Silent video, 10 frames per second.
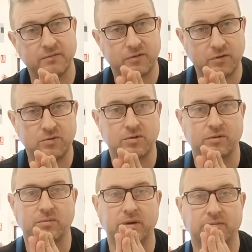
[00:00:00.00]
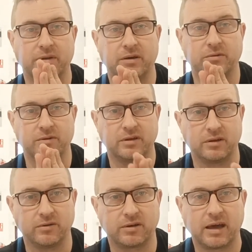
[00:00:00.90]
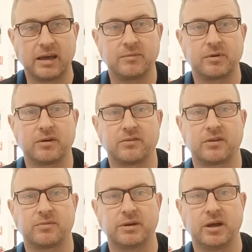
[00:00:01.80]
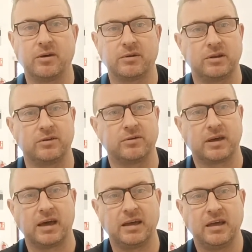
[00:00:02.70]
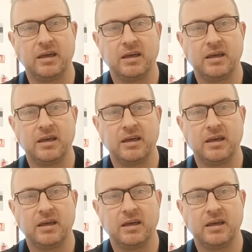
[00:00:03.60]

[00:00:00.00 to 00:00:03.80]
confusion with vehicles in the UK, because as we know, in the UK,